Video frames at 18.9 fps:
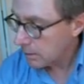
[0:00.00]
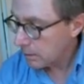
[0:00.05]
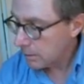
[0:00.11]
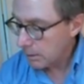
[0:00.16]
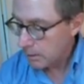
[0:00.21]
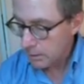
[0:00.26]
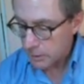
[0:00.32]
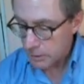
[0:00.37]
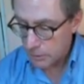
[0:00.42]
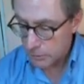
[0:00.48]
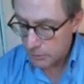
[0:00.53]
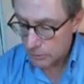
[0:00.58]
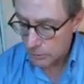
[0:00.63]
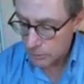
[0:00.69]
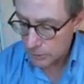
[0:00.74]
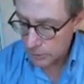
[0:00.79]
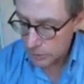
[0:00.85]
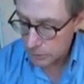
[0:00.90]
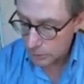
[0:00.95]
you
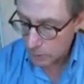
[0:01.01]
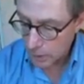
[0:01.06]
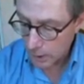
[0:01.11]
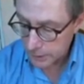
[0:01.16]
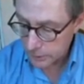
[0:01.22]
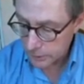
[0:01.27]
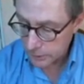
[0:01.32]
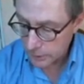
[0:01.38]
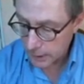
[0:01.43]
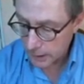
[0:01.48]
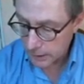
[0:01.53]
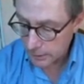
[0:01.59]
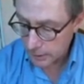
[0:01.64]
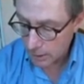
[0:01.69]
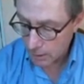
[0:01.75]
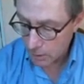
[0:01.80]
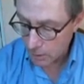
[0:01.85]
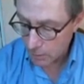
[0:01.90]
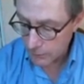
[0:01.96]
do what? You take the
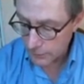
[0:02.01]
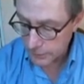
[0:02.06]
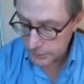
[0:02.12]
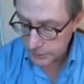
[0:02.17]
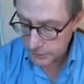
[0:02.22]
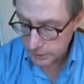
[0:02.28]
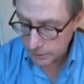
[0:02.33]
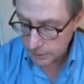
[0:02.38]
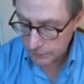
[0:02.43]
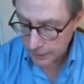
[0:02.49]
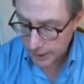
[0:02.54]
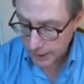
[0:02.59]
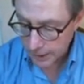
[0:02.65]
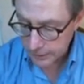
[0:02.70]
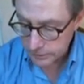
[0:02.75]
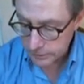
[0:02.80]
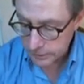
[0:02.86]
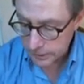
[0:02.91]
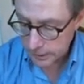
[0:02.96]
coefficient of
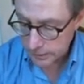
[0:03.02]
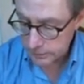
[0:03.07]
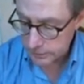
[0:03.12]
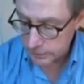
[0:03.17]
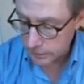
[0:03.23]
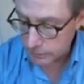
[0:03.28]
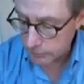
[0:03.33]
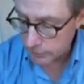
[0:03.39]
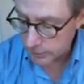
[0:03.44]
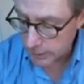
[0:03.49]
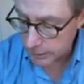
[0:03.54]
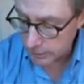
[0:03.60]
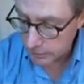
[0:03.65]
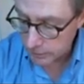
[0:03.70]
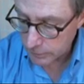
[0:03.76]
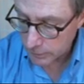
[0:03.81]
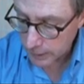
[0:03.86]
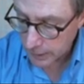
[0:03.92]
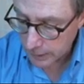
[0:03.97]
x, that's the 3,
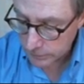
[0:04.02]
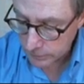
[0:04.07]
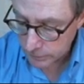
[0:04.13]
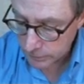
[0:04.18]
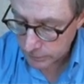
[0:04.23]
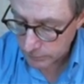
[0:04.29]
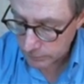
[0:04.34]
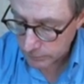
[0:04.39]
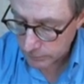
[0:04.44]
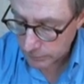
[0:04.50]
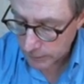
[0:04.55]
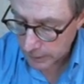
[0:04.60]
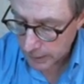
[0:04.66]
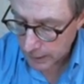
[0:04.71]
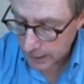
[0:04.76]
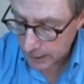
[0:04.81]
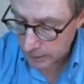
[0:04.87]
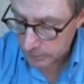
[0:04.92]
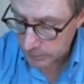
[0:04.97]
so
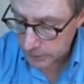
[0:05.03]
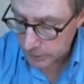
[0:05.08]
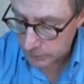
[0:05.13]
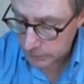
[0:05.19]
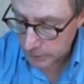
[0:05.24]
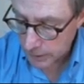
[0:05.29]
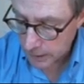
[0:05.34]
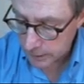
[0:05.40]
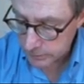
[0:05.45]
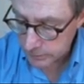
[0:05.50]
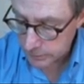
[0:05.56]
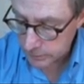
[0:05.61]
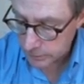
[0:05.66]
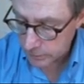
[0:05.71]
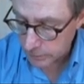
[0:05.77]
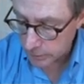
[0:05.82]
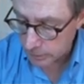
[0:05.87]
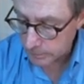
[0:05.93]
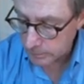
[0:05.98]
that'll be your new constant
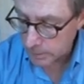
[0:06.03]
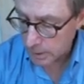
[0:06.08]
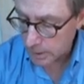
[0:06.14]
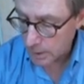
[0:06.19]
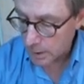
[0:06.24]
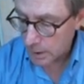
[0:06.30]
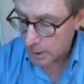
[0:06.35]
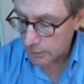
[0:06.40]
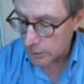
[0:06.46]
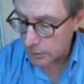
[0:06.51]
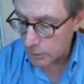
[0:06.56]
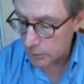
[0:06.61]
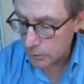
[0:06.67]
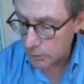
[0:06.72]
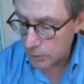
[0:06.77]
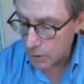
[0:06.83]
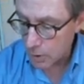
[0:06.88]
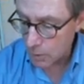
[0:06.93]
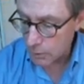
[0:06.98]
term. The new
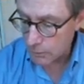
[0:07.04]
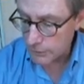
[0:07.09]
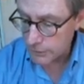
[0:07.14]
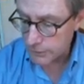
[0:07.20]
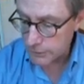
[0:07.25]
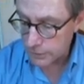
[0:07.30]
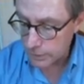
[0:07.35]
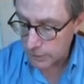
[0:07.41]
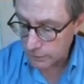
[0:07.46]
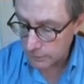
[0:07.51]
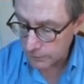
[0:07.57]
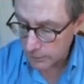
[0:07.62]
coefficient of